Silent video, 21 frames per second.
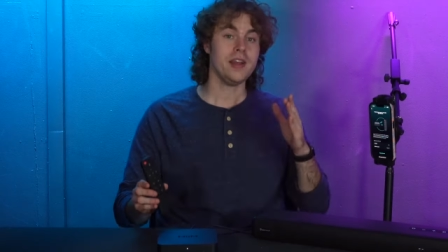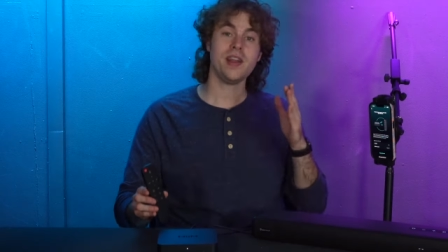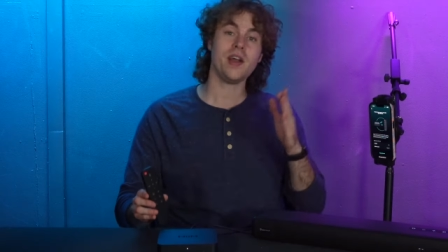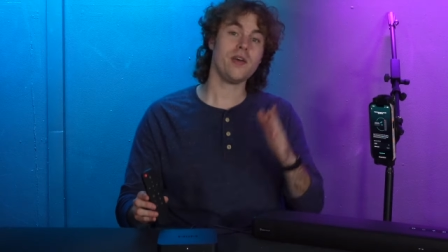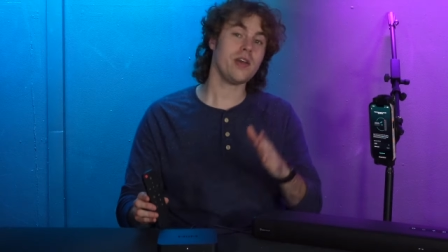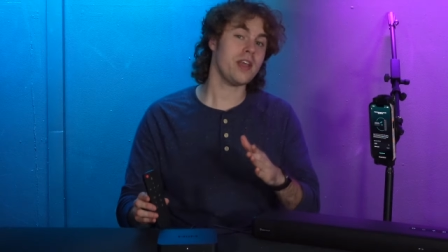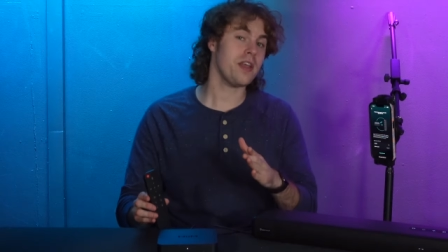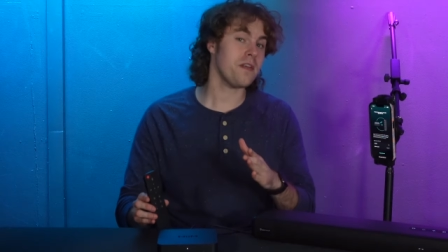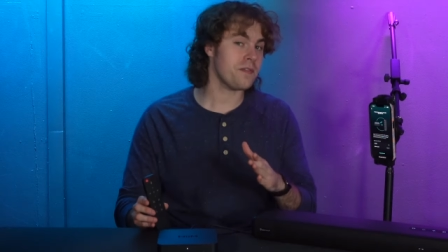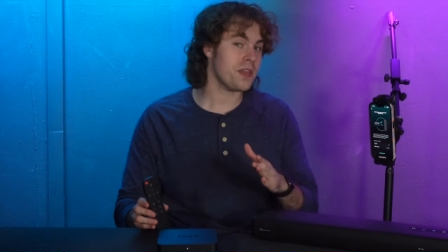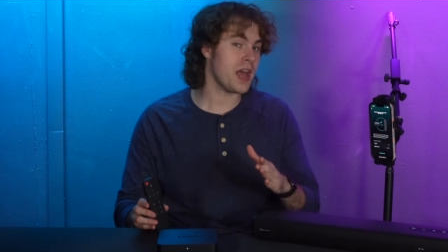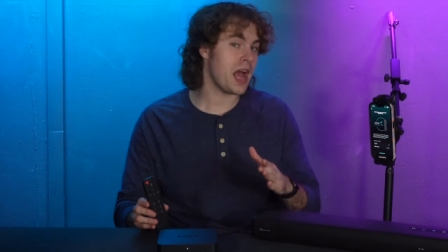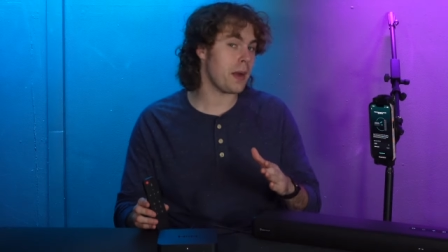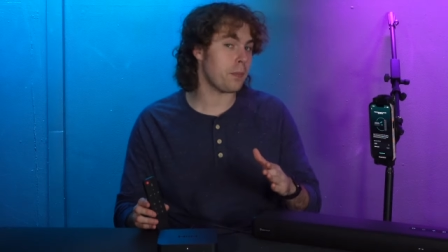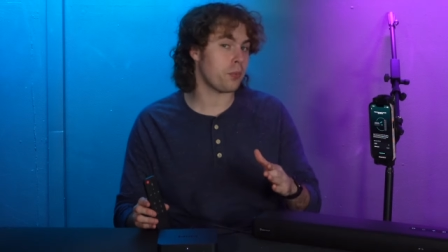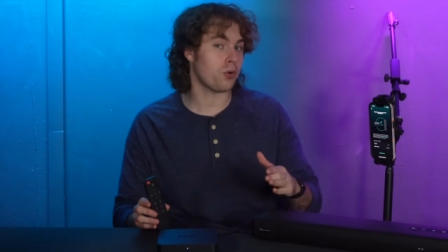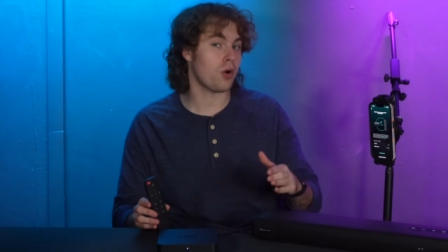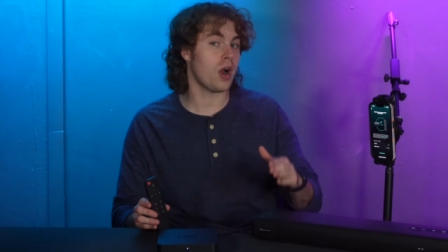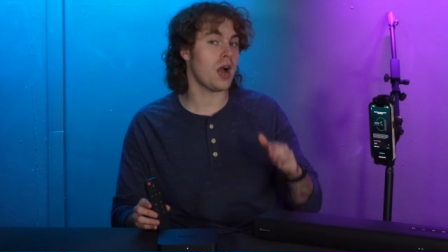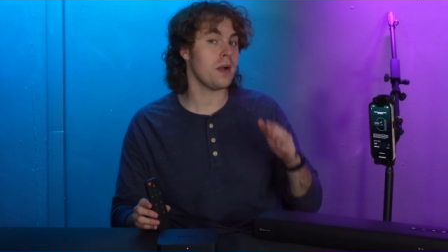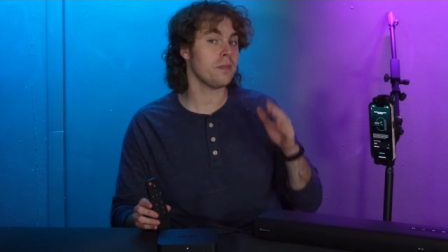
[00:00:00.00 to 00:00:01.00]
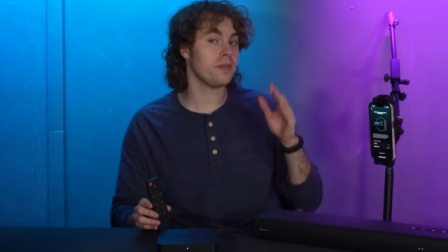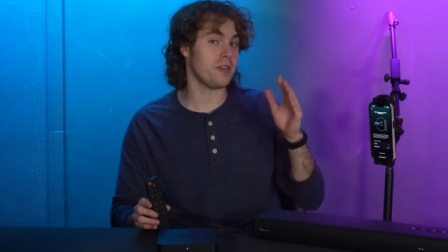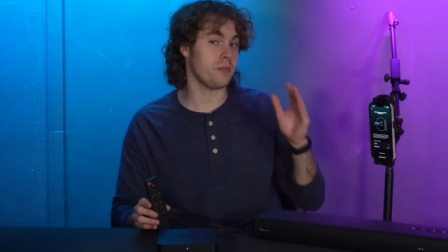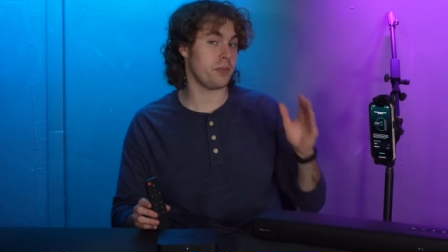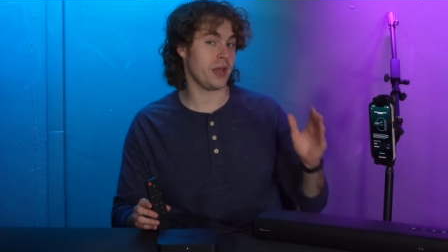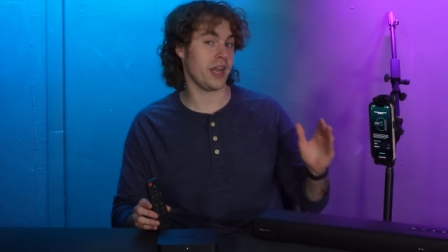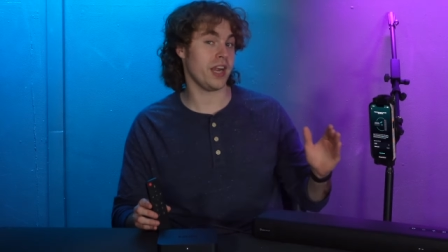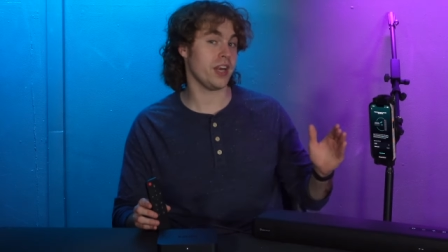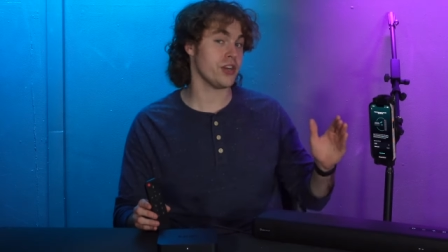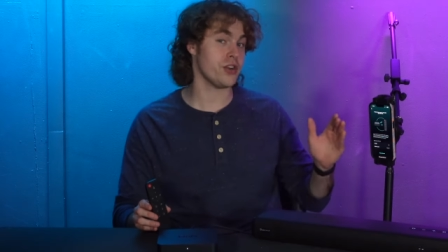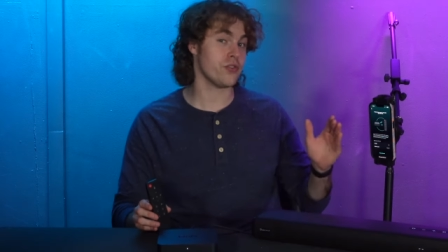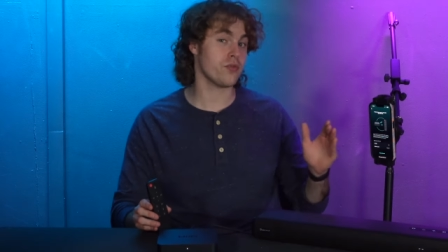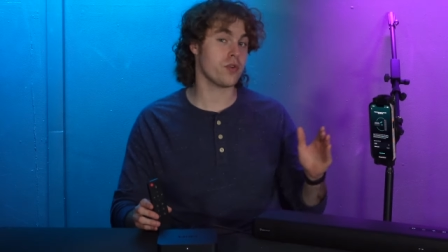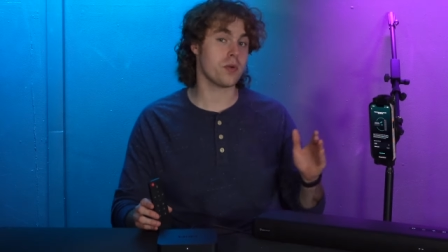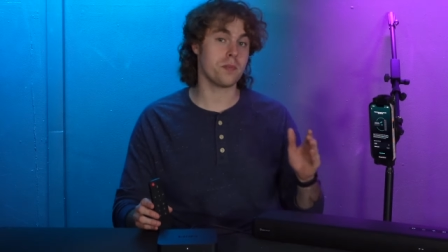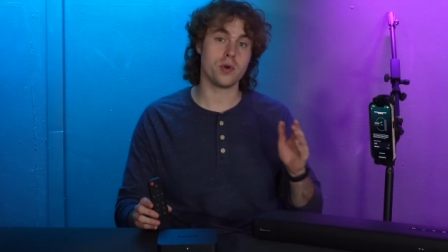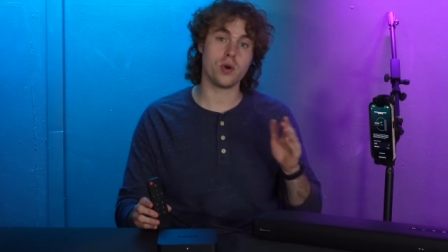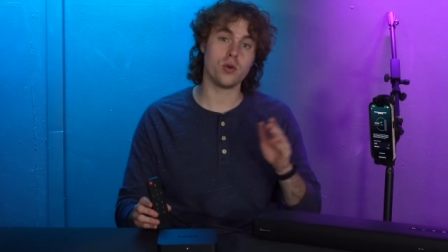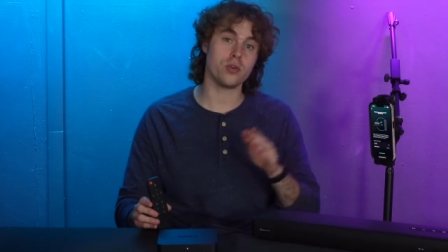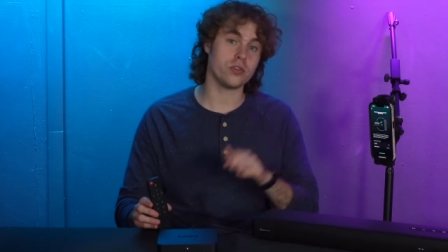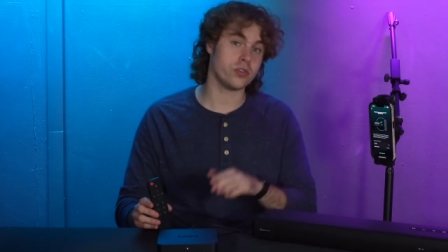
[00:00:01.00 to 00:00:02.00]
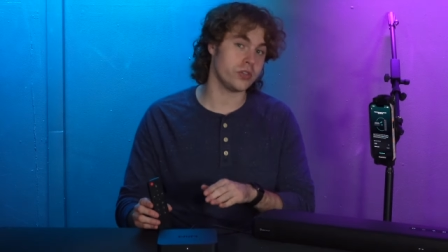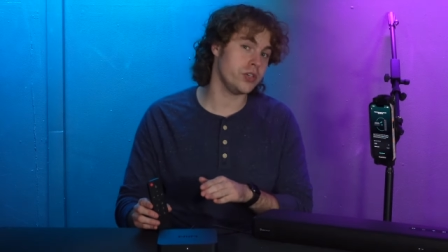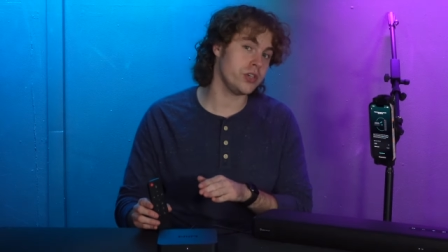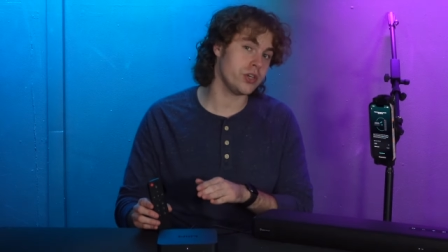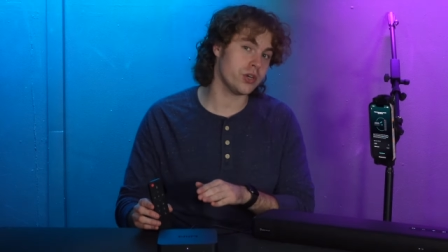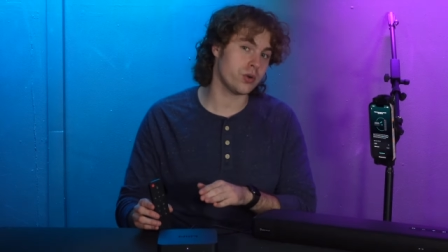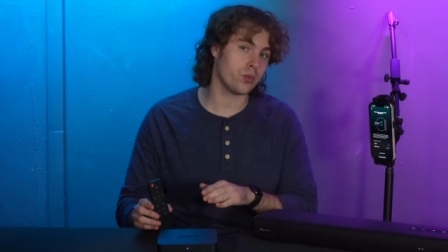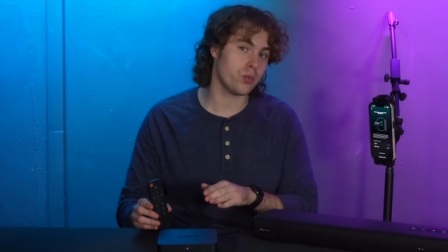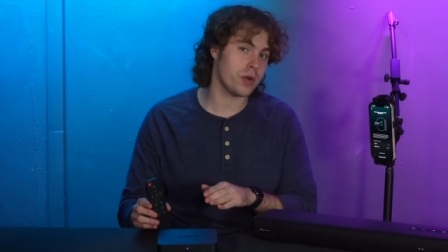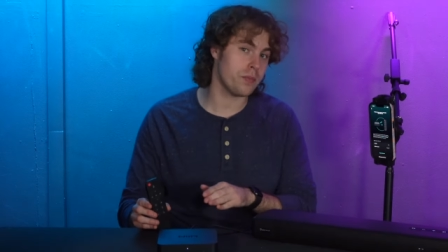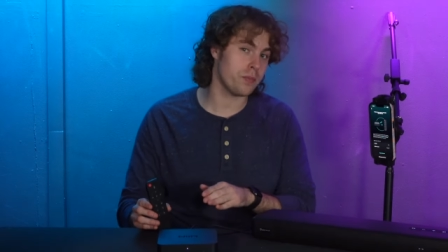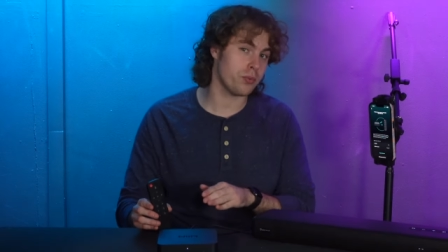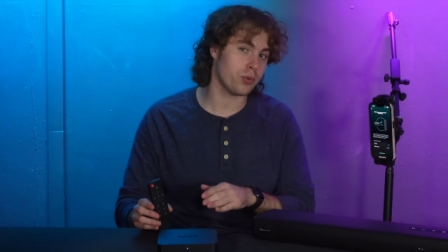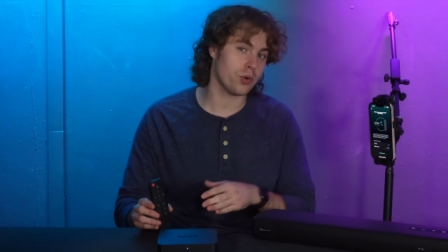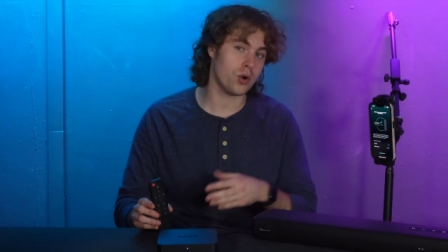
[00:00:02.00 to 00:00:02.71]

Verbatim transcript: Now, if that prompt to pair your remote to your WiiM